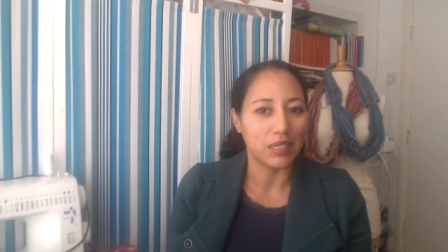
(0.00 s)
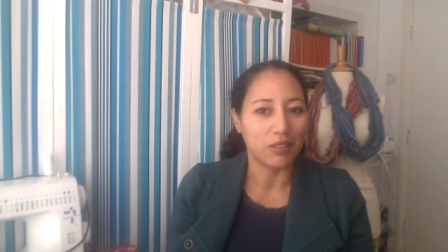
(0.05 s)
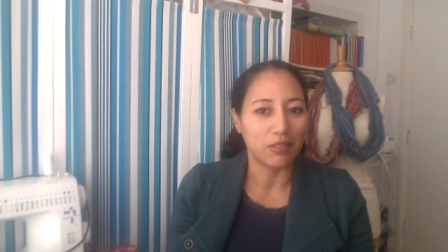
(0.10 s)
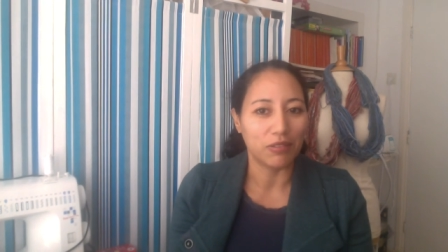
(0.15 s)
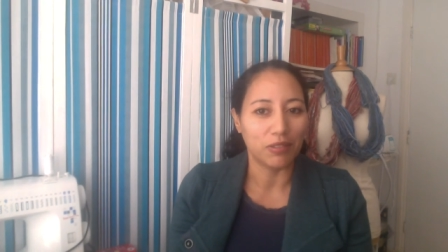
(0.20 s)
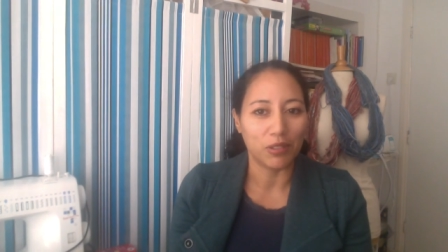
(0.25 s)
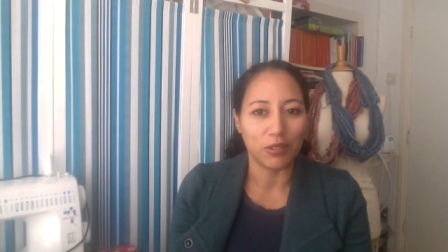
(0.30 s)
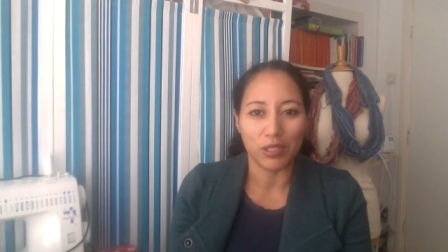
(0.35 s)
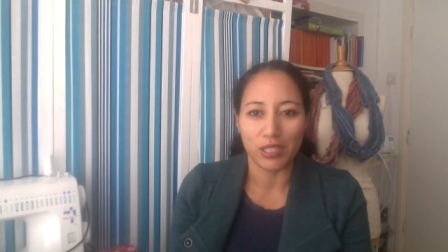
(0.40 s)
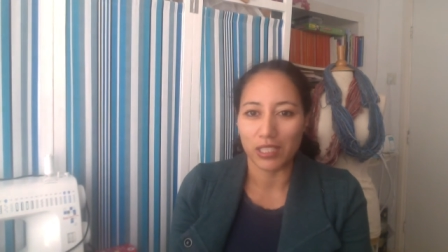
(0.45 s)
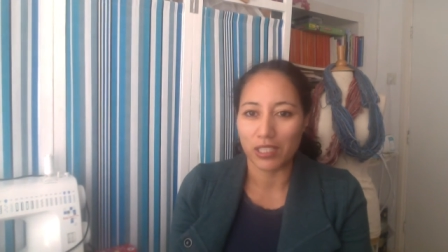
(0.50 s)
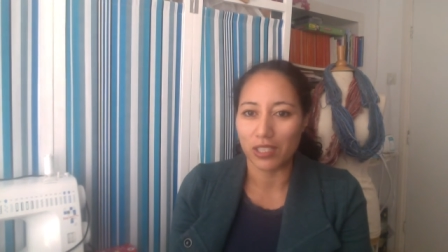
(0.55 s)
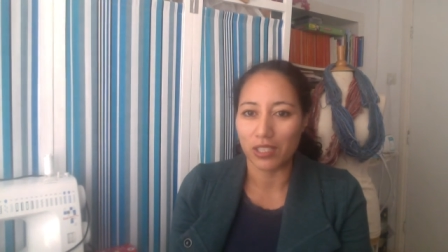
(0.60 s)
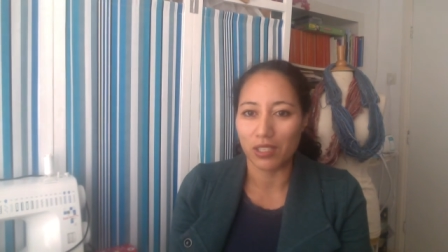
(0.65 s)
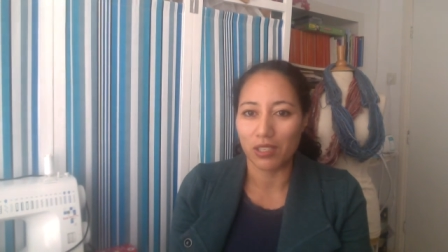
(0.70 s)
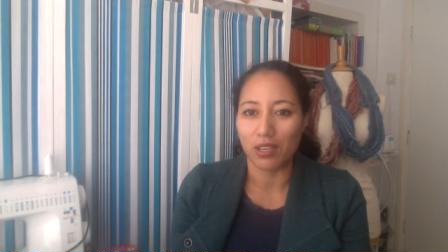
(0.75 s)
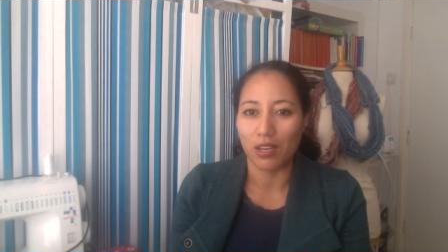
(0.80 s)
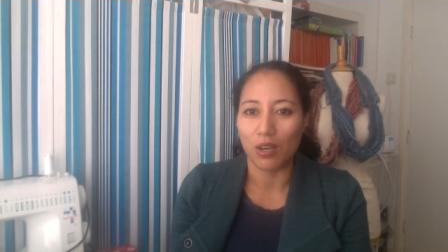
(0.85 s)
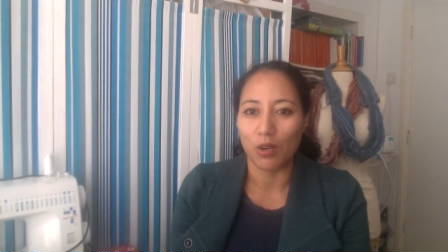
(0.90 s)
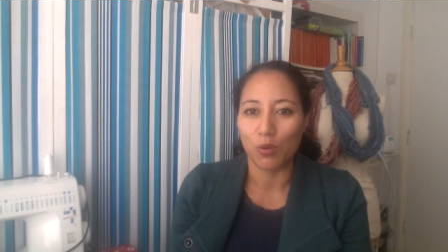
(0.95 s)
a few years
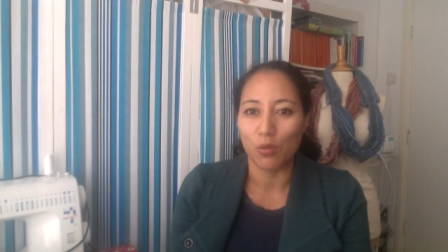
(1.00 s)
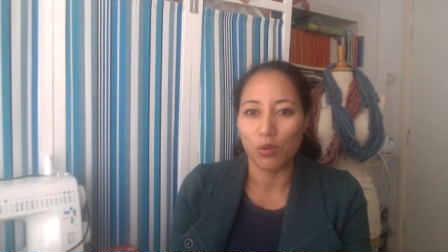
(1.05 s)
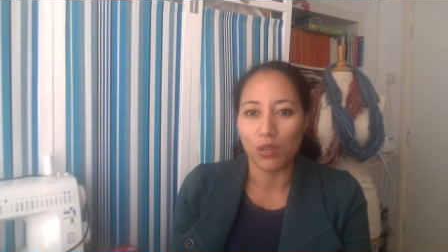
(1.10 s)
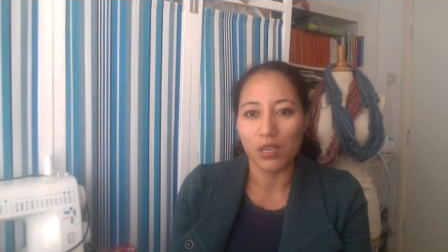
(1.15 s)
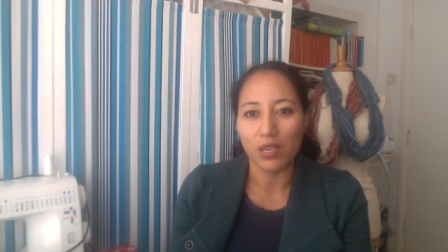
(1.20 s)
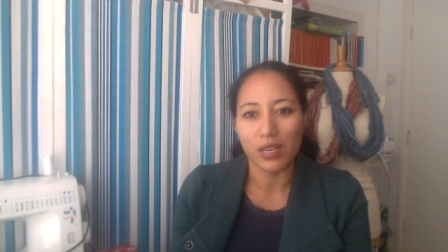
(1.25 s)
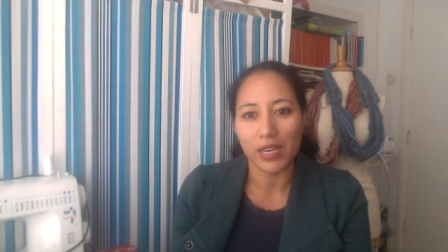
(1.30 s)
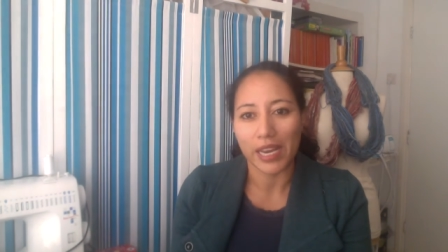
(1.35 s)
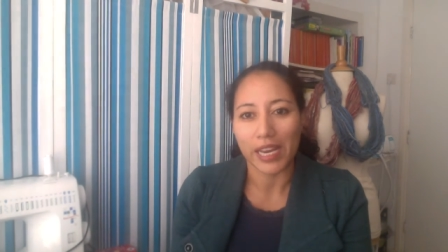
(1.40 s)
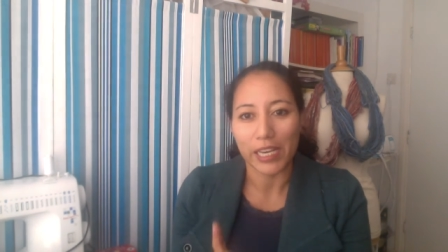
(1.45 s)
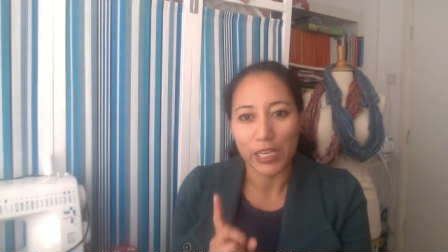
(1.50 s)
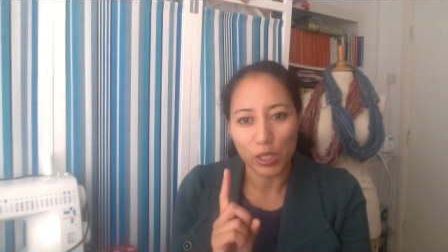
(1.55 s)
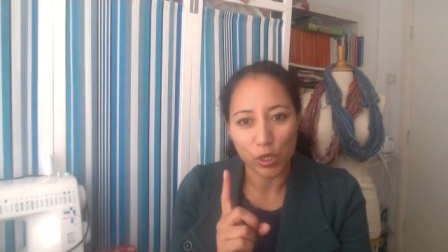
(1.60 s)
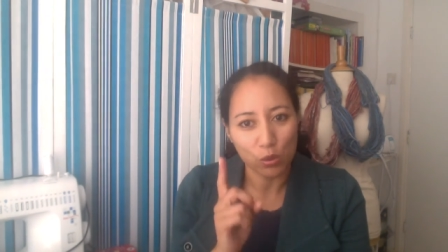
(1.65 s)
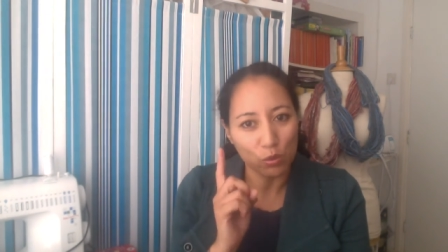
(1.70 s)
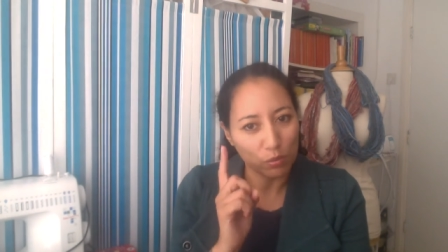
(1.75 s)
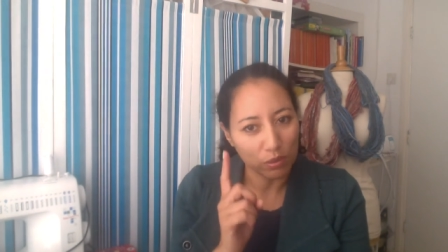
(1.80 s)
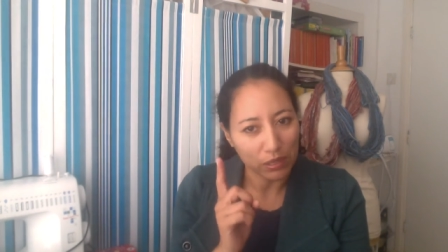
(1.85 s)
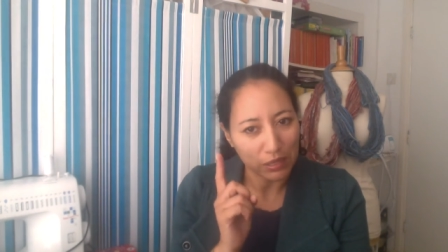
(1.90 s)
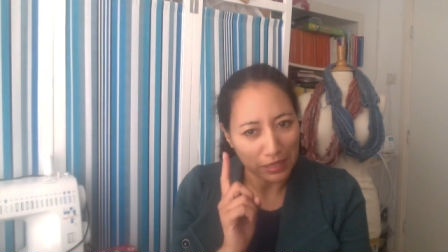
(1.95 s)
ago, one day
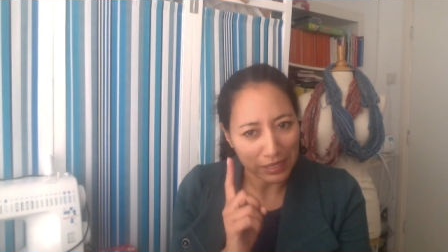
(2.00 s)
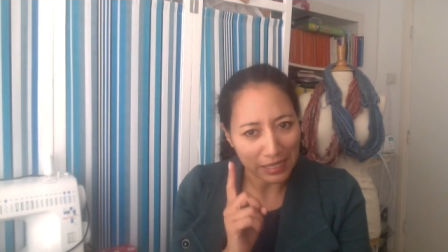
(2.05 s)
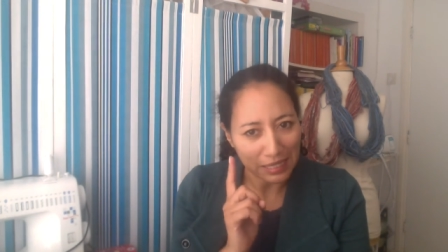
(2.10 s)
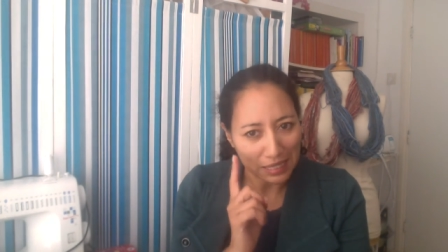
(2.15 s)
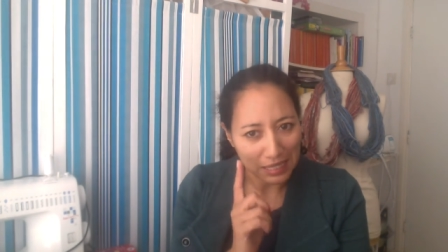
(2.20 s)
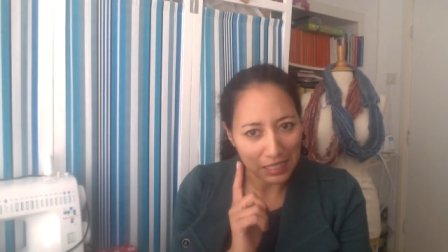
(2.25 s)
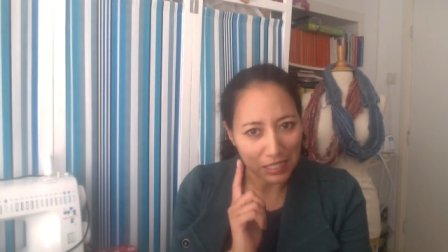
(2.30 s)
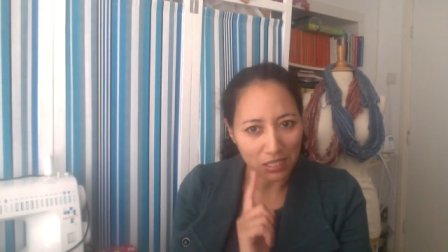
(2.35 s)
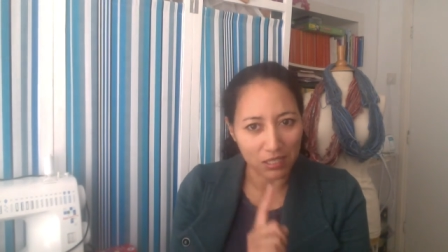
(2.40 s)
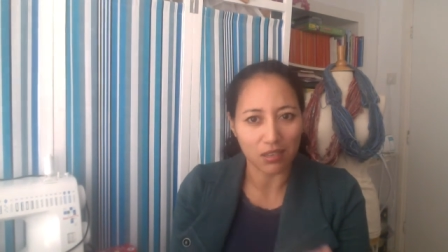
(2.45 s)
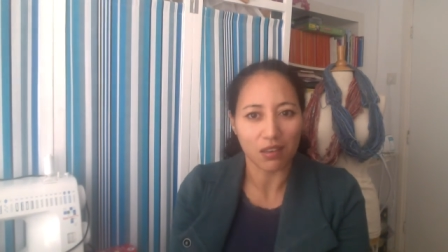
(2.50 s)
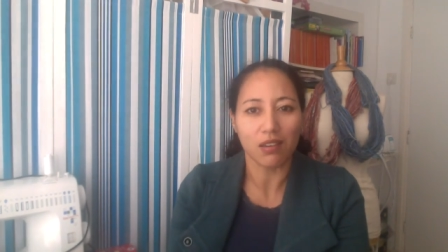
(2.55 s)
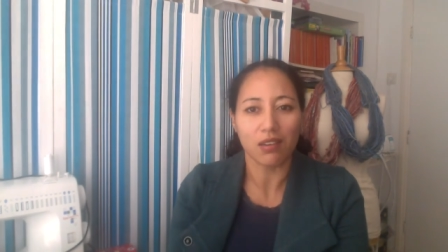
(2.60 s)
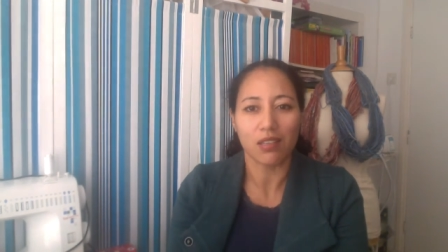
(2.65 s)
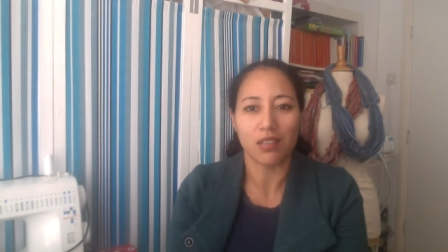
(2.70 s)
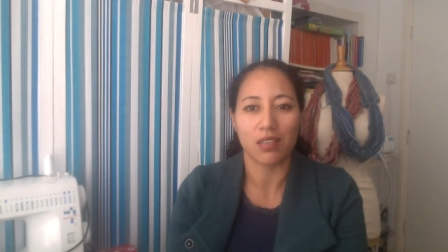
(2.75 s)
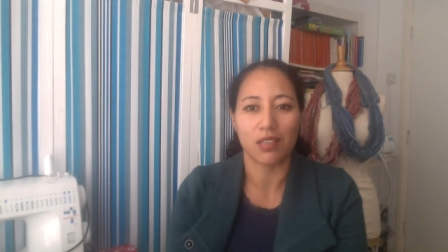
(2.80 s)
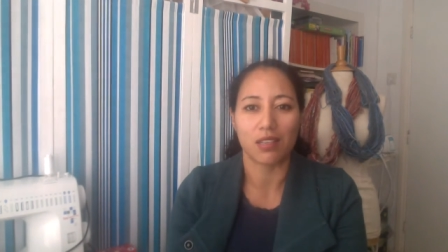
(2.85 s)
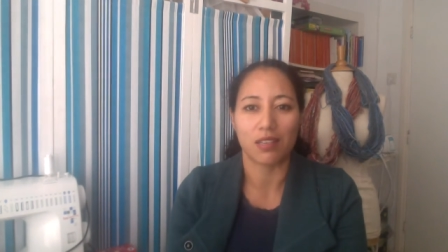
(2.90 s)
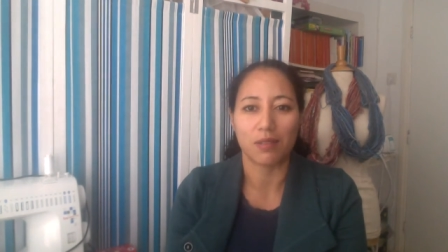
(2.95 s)
you'll be knitting
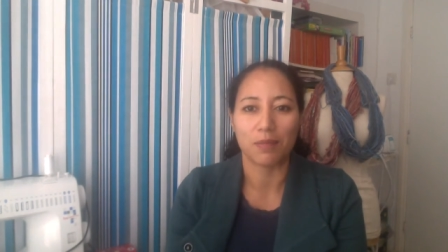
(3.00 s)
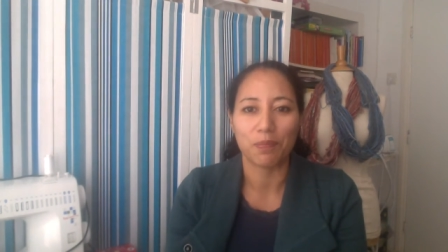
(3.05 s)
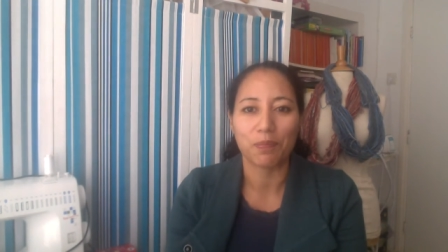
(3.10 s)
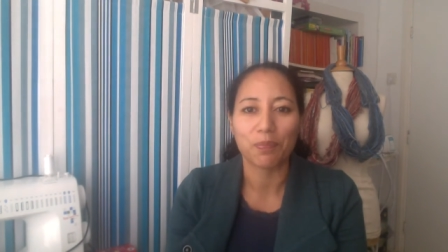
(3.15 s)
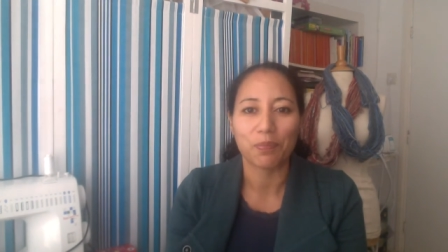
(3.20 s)
socks,